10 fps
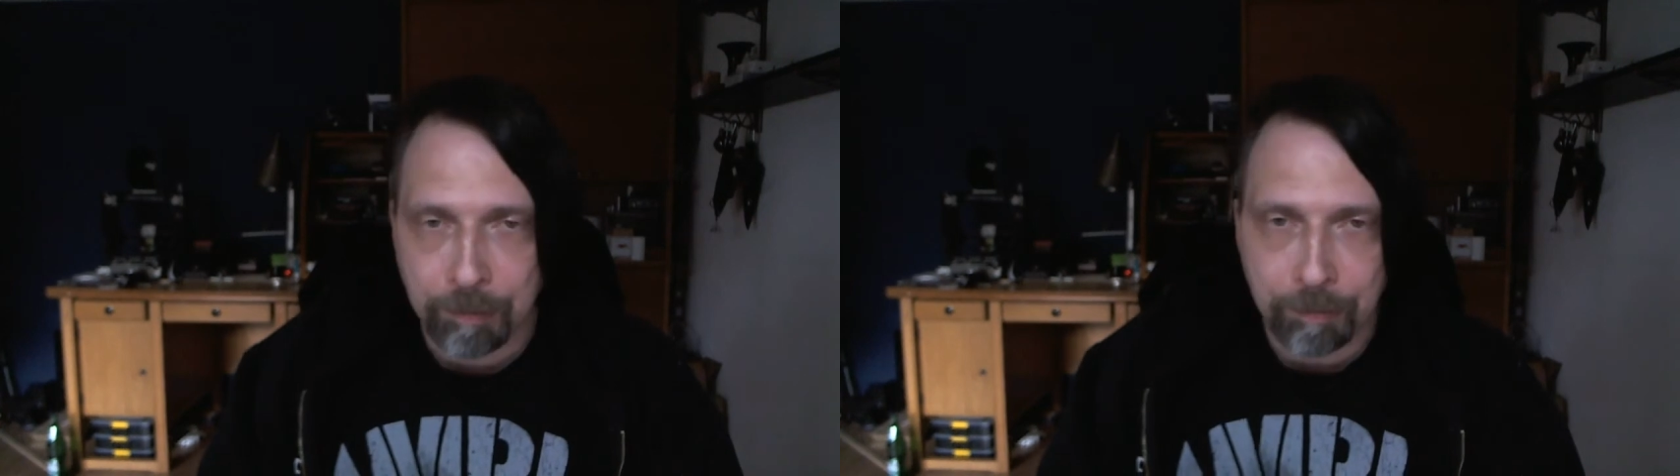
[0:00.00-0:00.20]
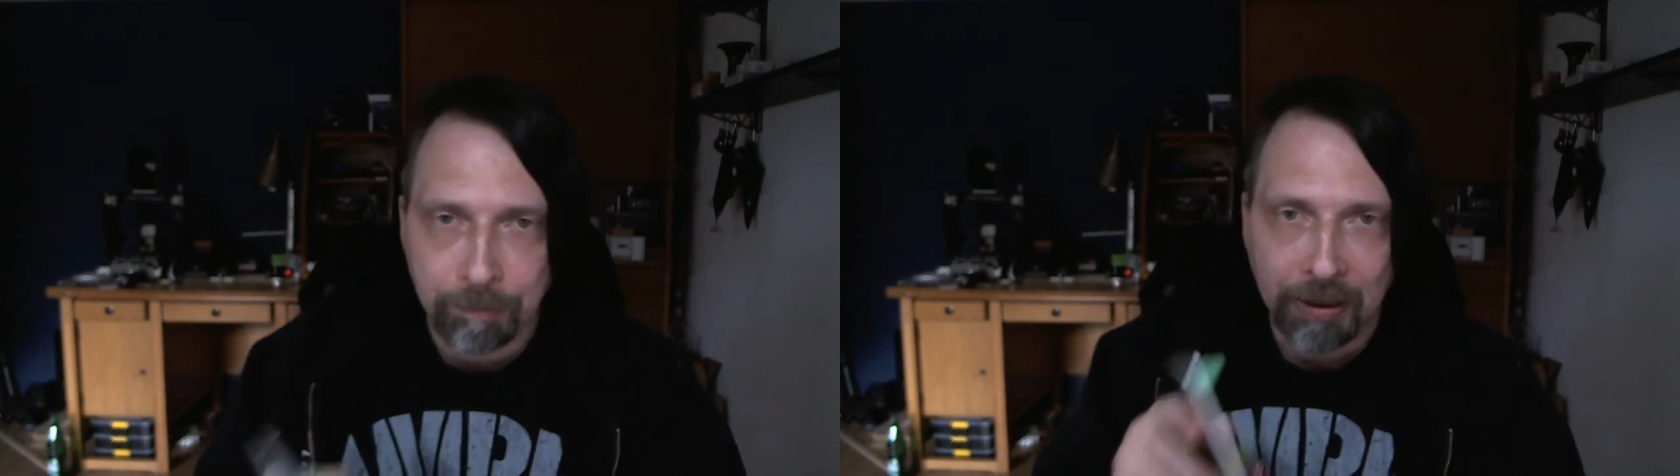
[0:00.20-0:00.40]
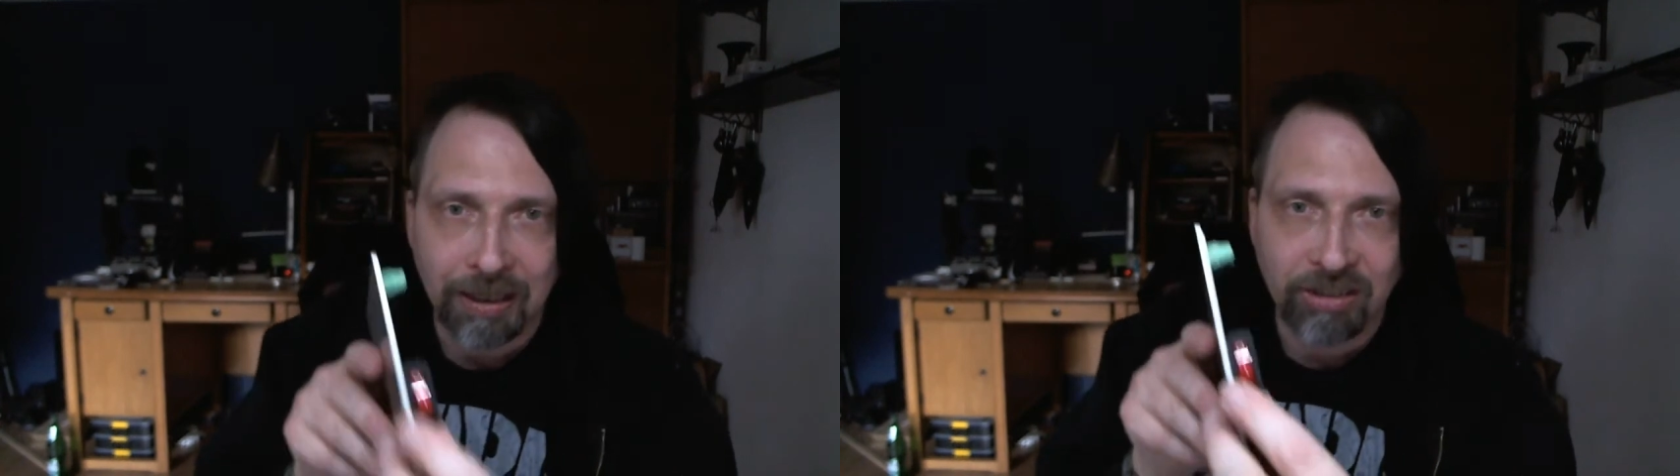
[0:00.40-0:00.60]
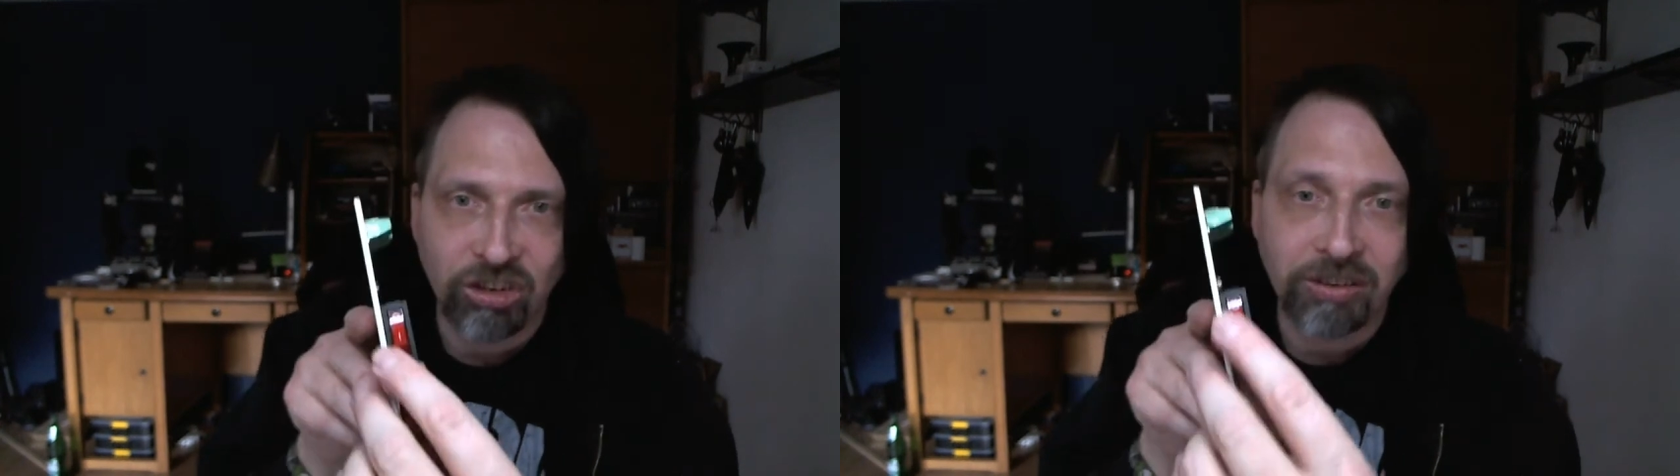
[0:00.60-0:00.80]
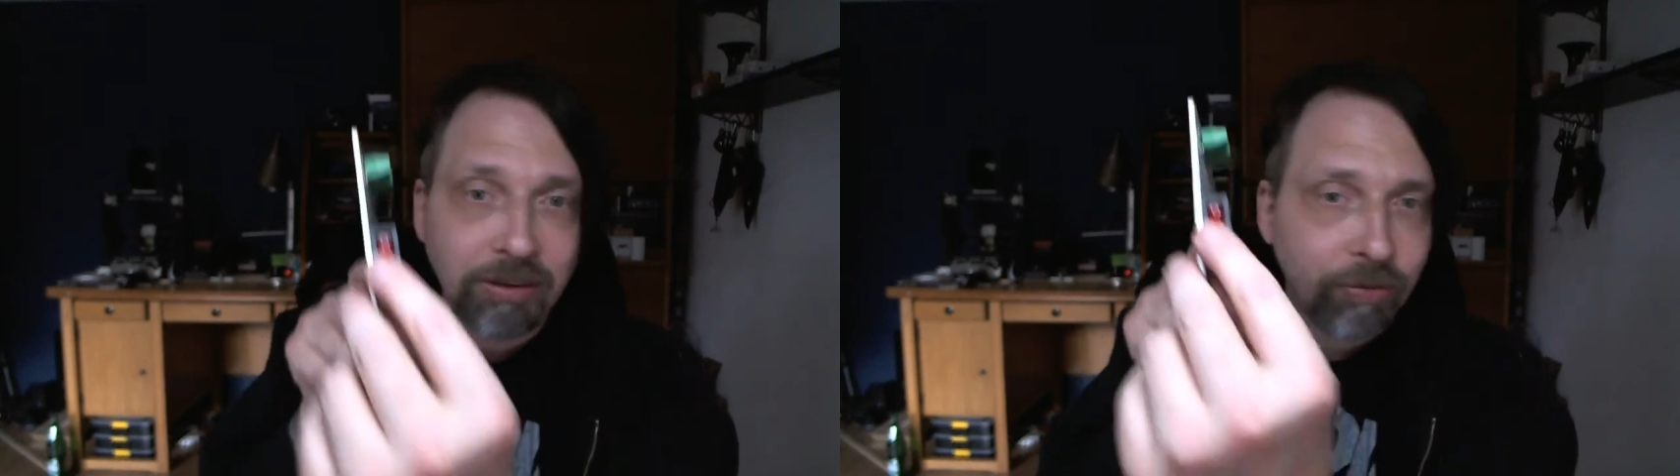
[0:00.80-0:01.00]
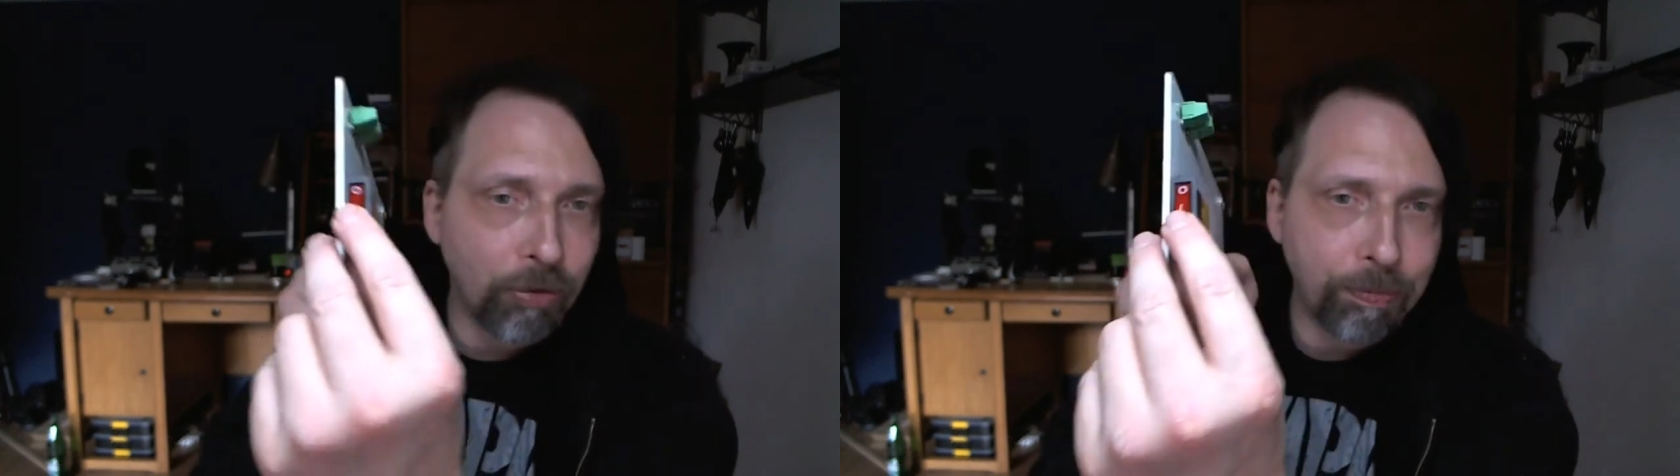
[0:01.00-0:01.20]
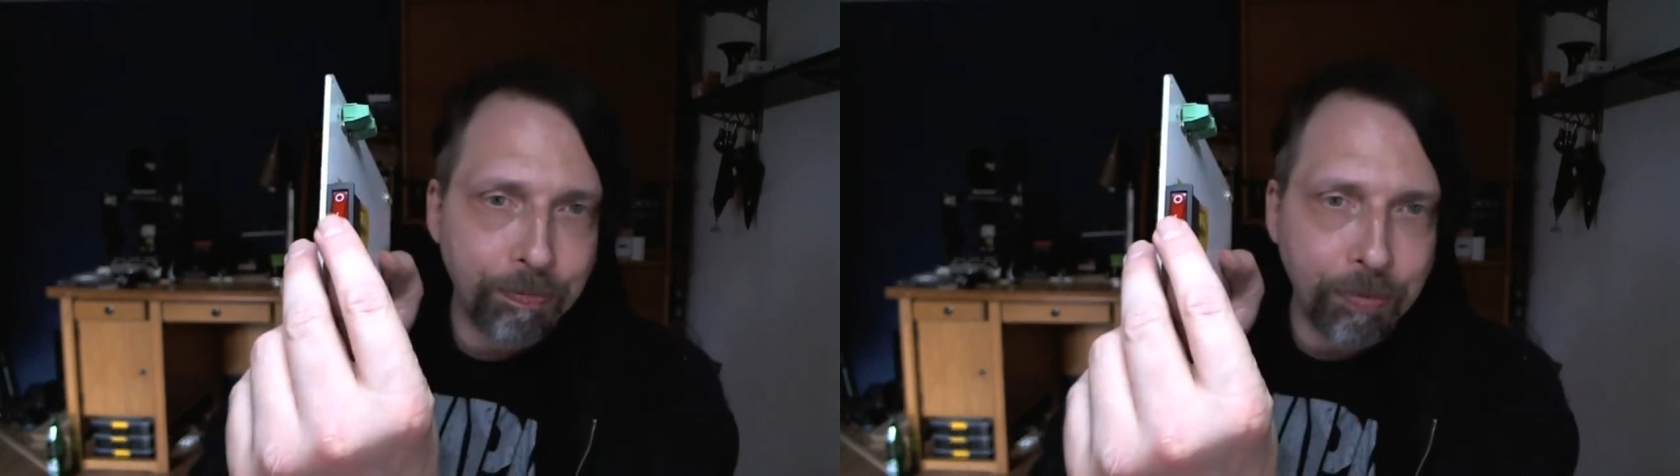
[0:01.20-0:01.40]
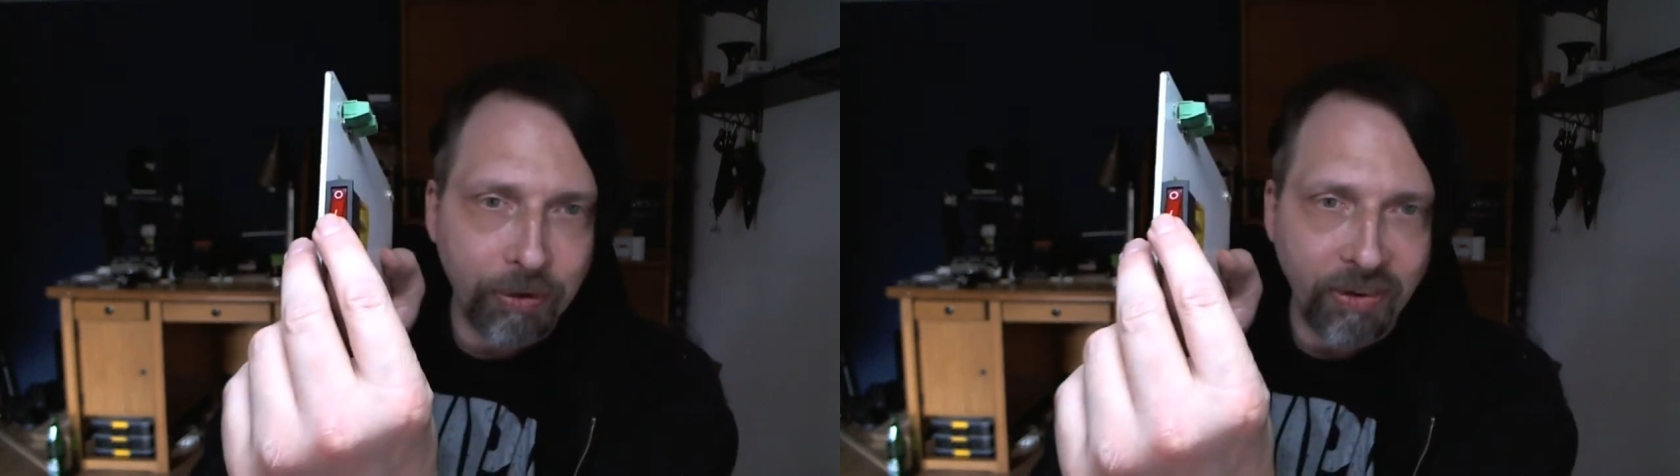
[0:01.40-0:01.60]
But just if you
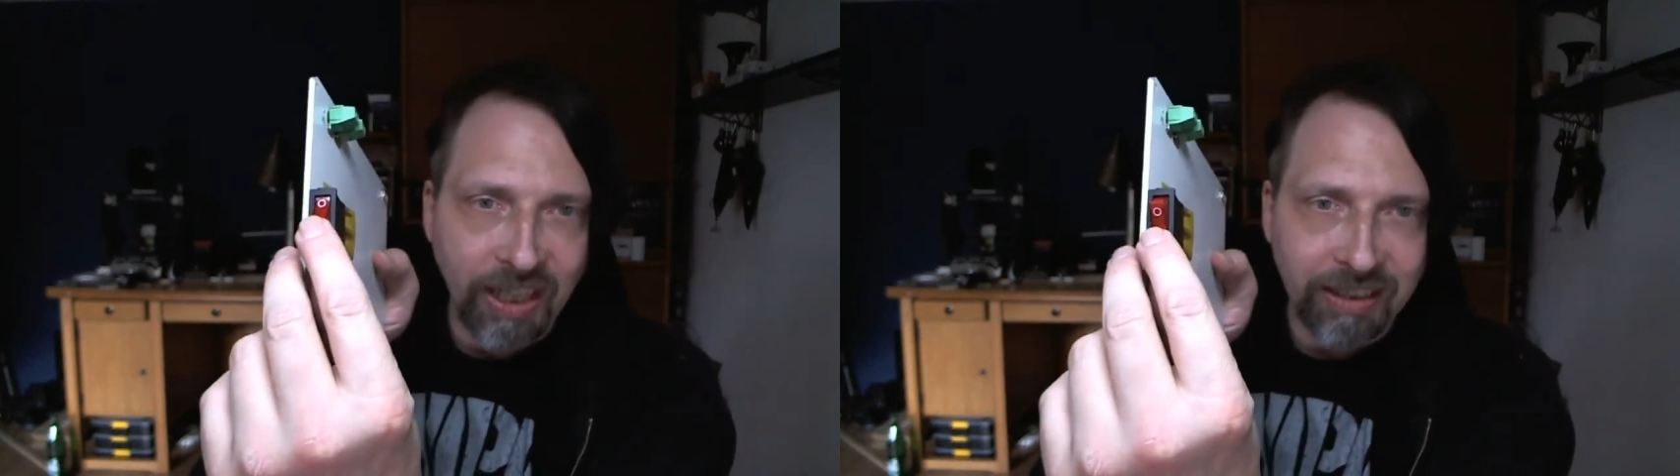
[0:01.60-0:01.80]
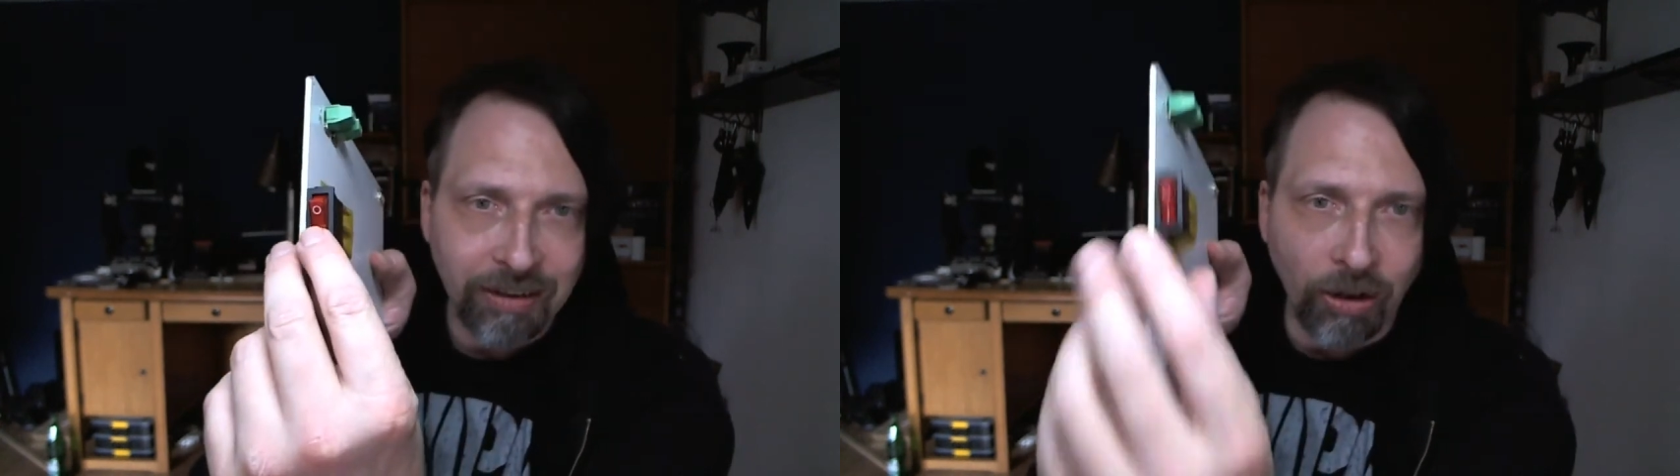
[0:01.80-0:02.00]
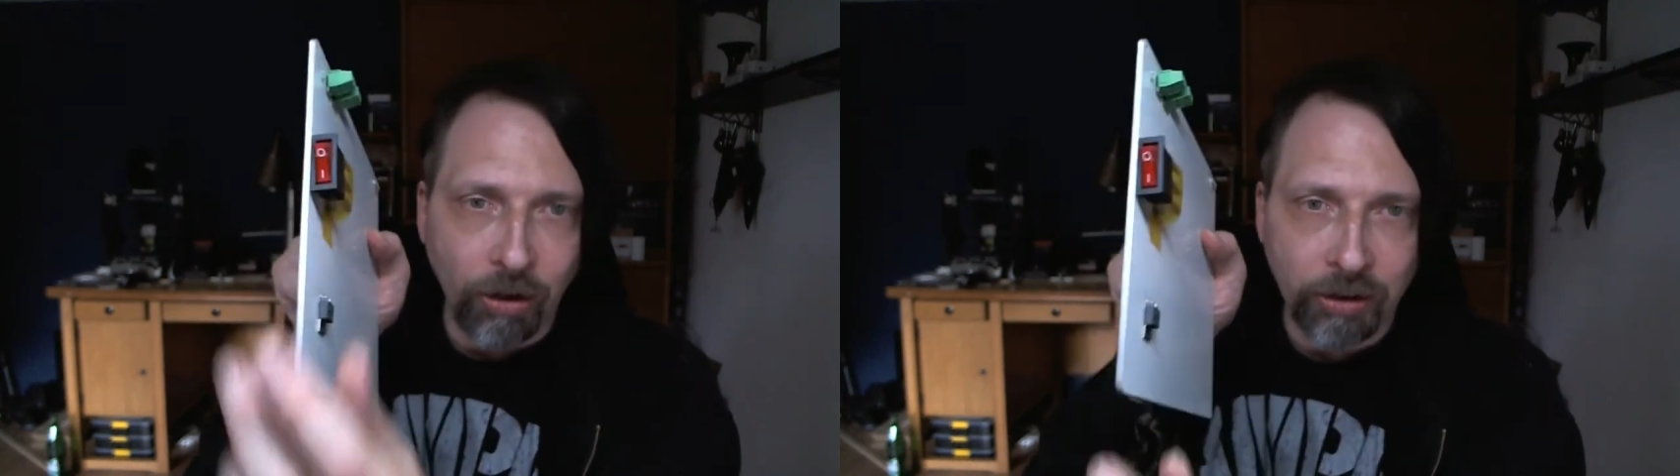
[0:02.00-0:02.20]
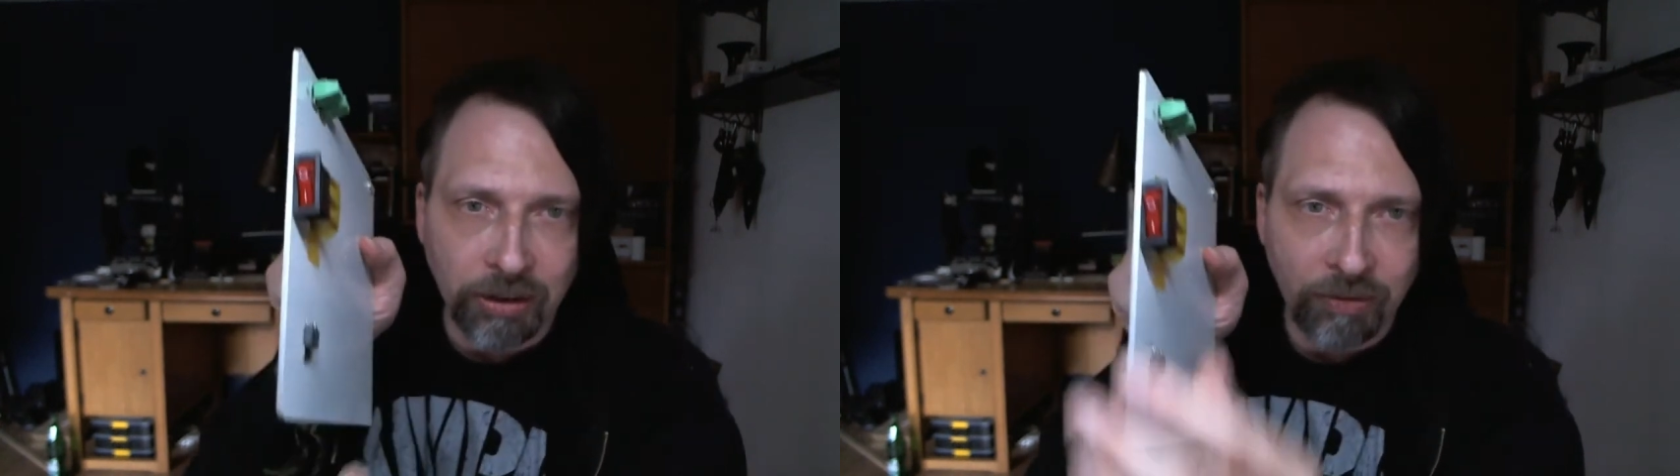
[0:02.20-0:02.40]
put that on,